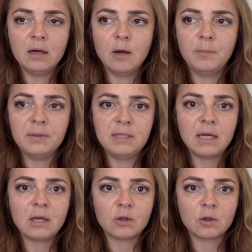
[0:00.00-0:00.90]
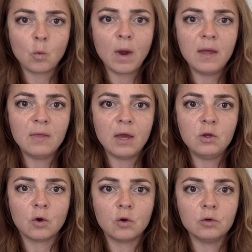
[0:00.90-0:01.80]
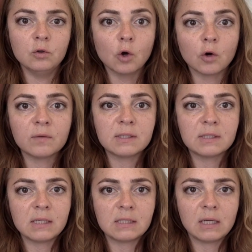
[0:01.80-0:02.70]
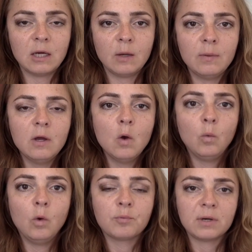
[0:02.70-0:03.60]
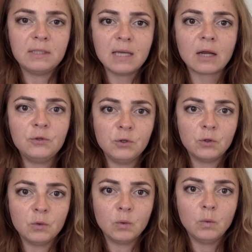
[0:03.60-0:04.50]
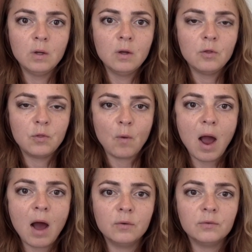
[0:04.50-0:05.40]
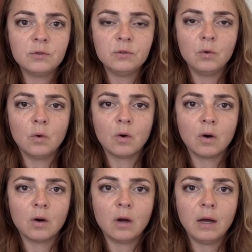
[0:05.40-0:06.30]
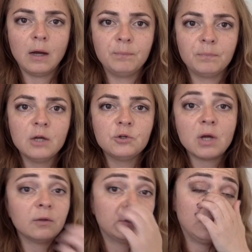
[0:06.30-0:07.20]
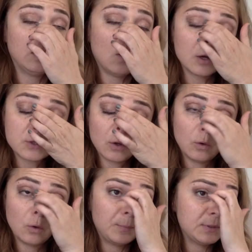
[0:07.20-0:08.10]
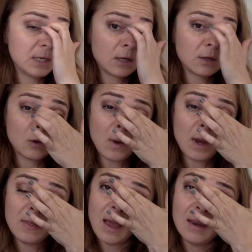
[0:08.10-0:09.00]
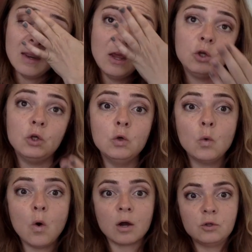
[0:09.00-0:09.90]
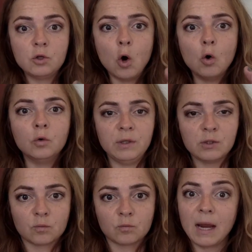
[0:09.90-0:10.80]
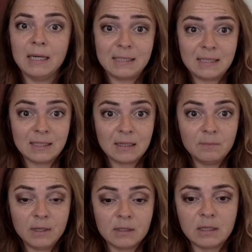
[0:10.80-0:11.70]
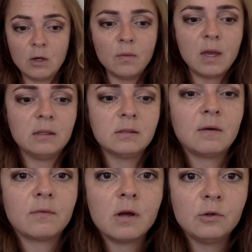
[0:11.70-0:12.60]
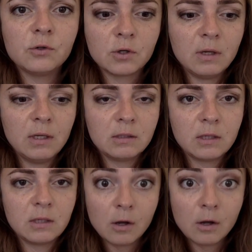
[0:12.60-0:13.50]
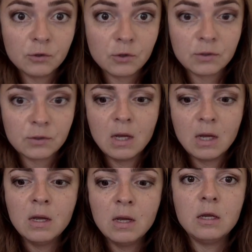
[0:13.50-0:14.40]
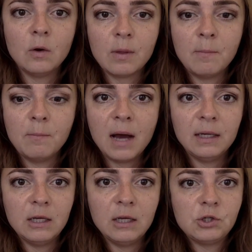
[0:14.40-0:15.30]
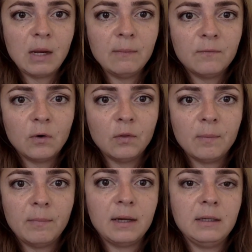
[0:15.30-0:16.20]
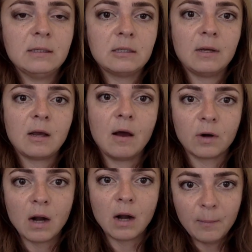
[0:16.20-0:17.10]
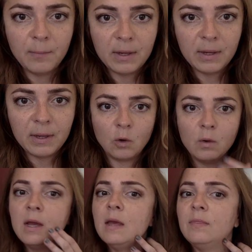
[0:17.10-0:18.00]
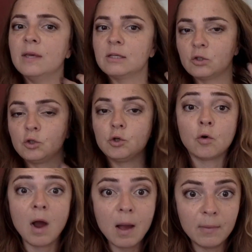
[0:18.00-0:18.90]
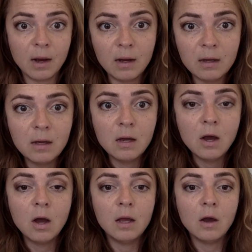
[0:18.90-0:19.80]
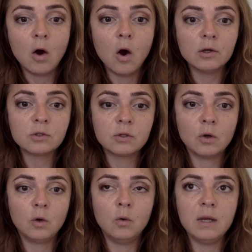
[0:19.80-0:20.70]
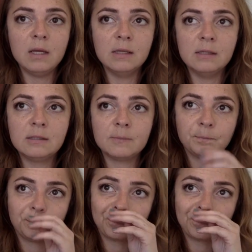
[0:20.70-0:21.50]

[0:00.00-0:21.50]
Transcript: a particular way that your nervous system will protect you throughout your childhood, and also a particular way that you are told is right. Because I know that in some cultures, the body is shameful, the body is to be covered up, and so this trauma is